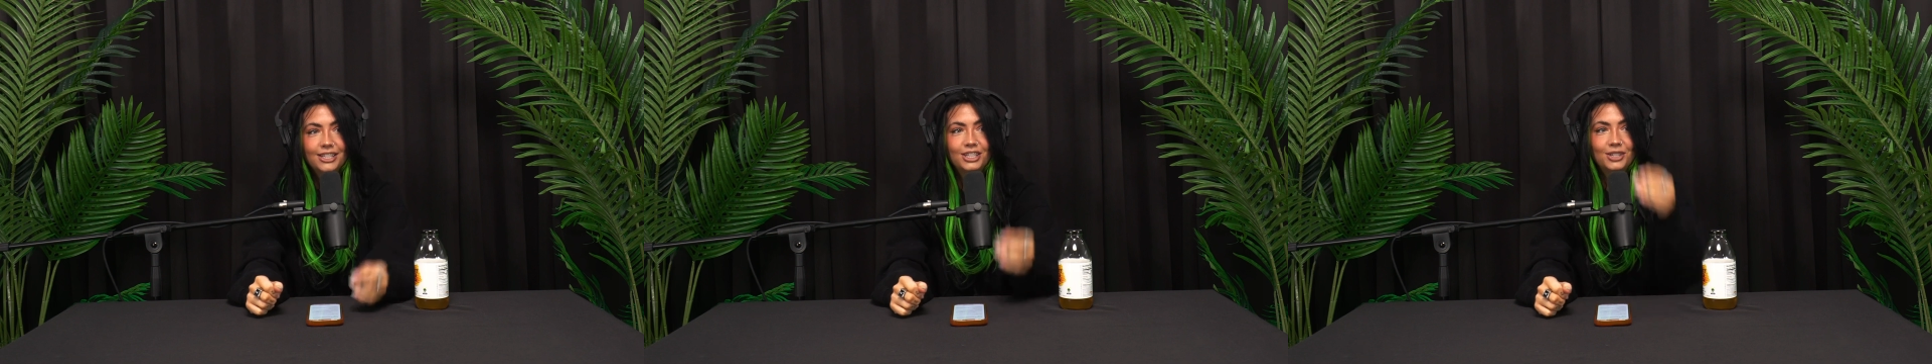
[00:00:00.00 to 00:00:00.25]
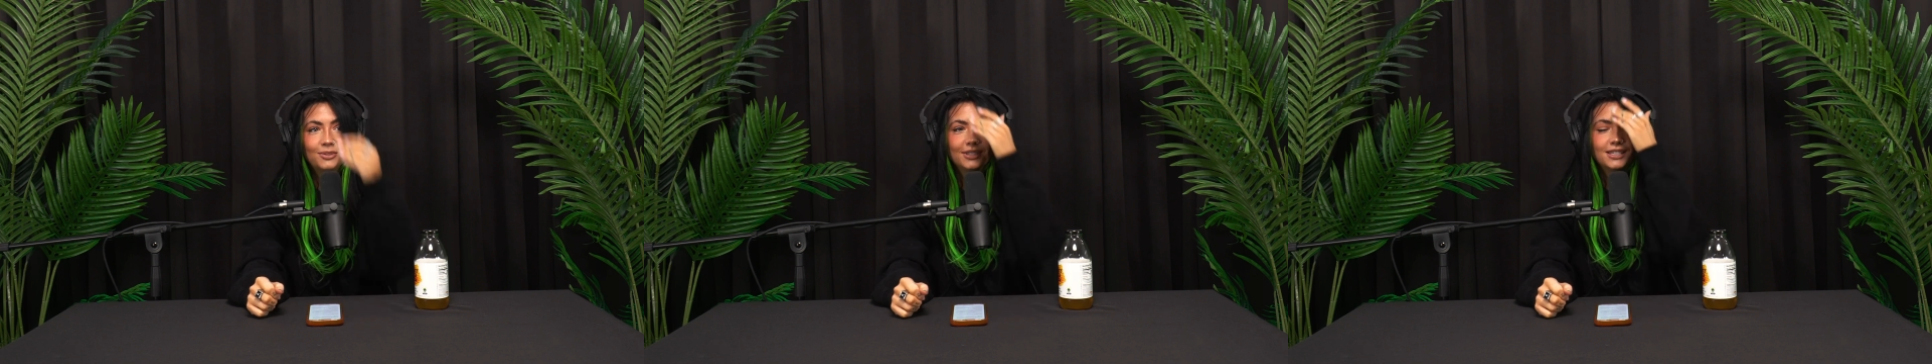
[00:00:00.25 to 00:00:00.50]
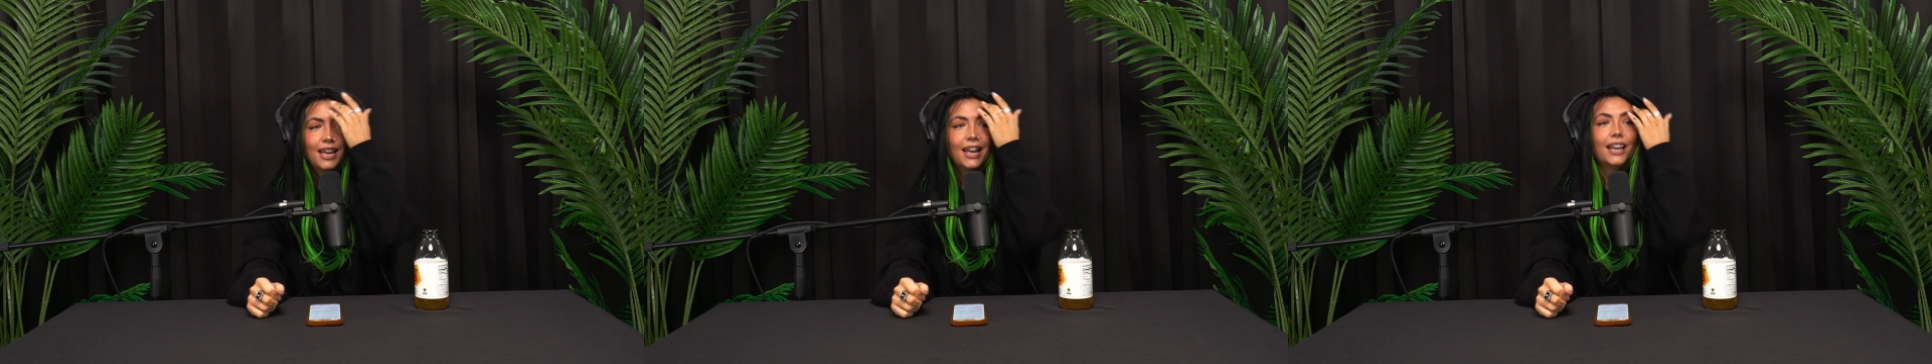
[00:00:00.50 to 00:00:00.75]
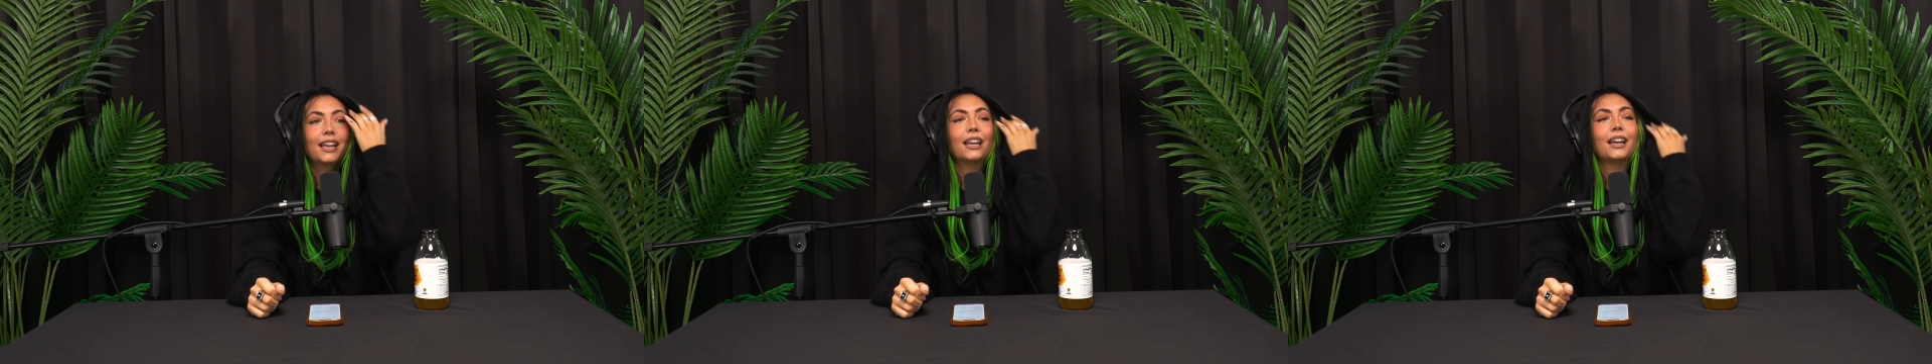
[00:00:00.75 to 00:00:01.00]
And she was
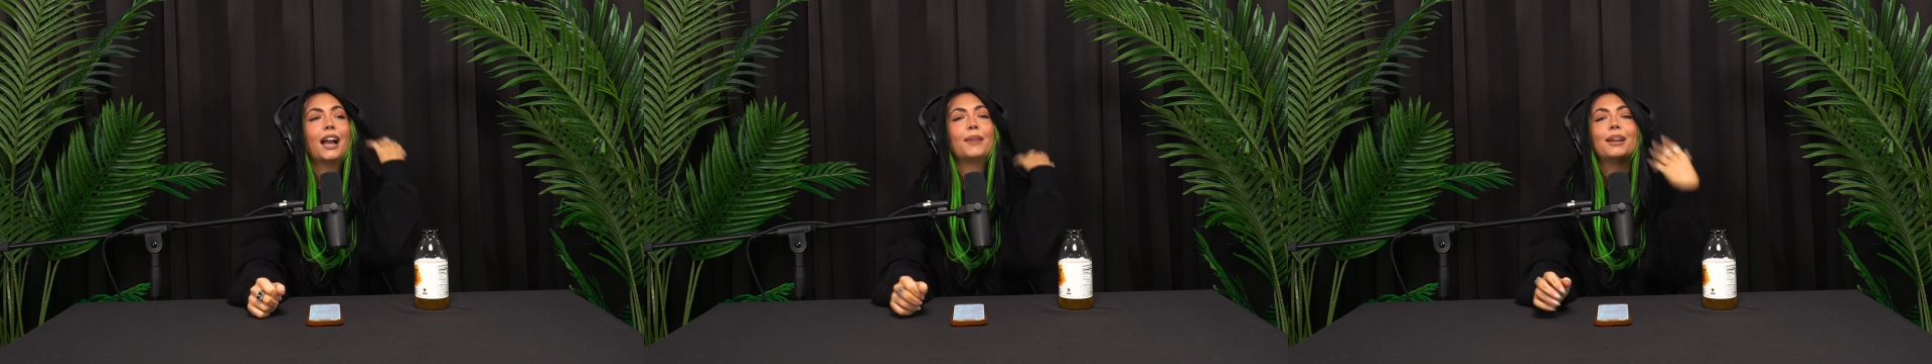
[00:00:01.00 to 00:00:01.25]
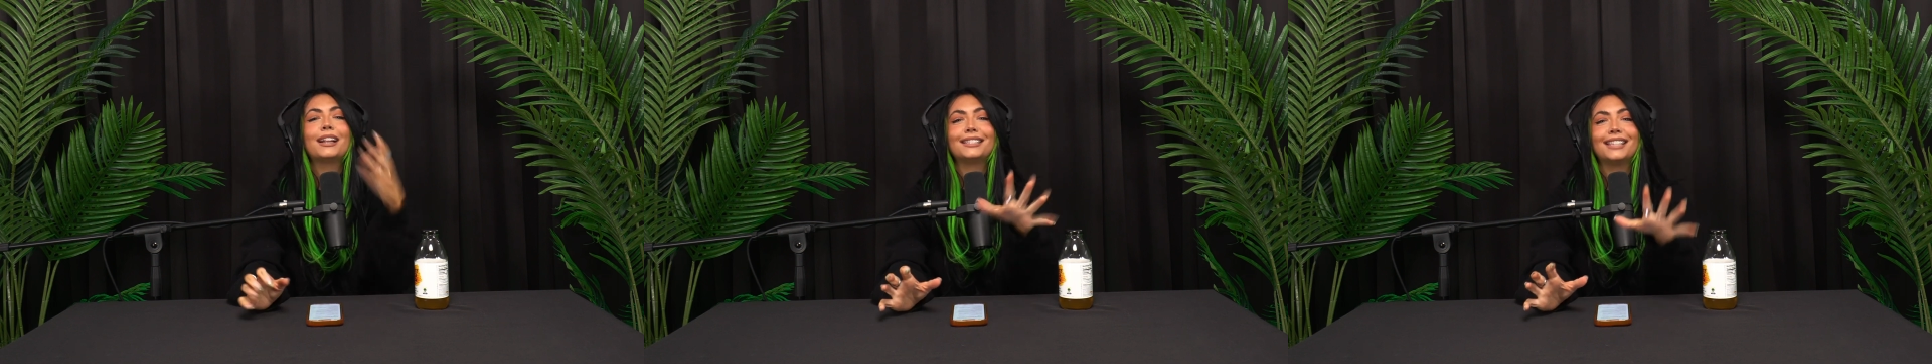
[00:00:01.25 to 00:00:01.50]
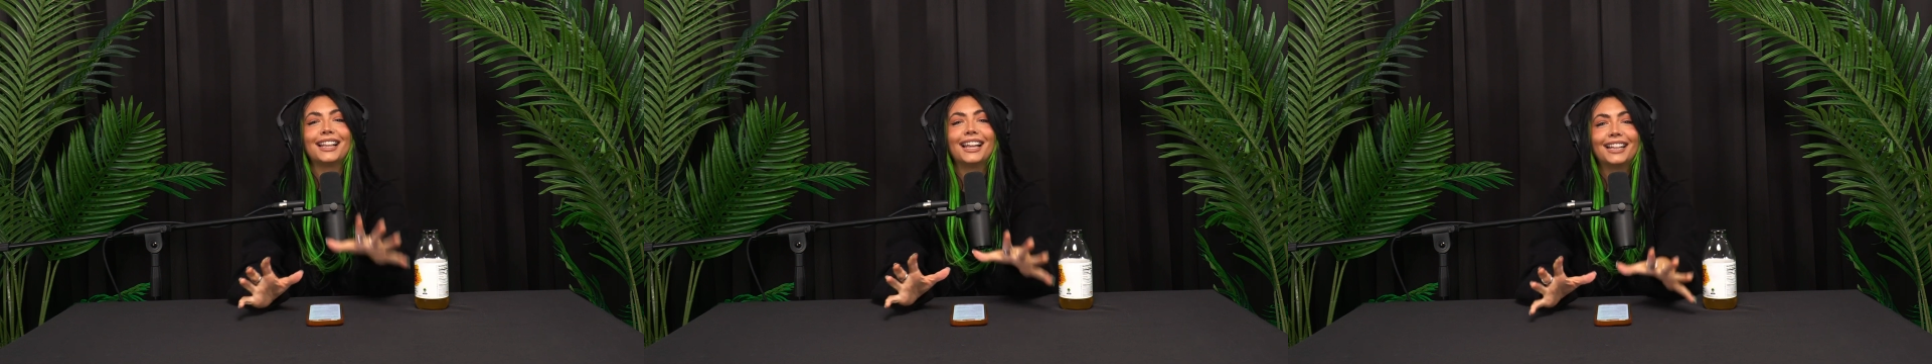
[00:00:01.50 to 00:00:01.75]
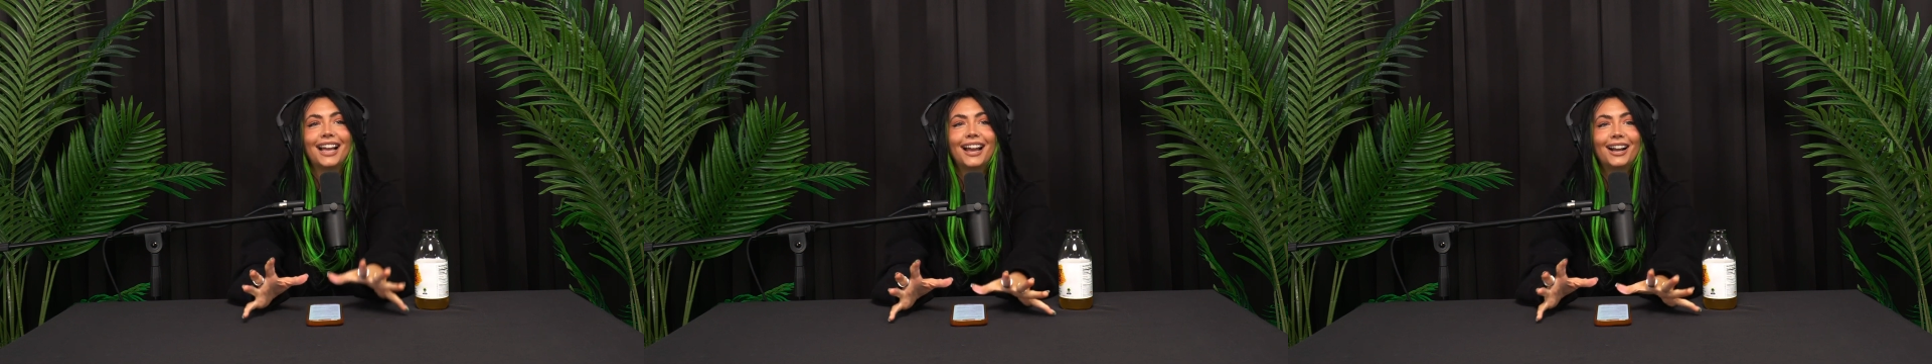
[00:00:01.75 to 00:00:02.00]
like, I mean, I didn't say it
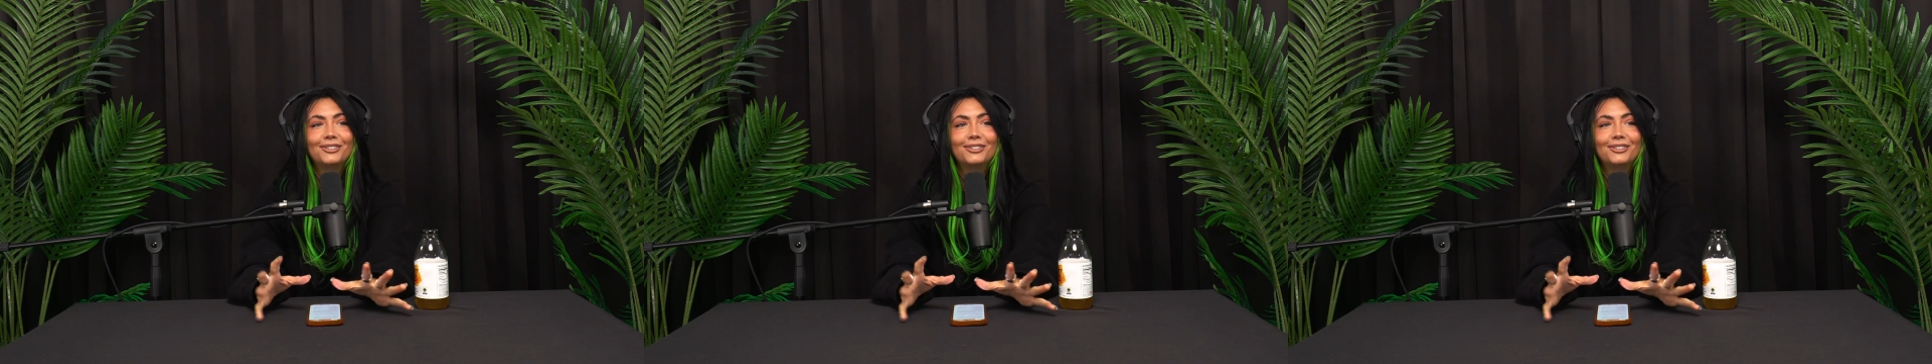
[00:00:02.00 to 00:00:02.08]
like that.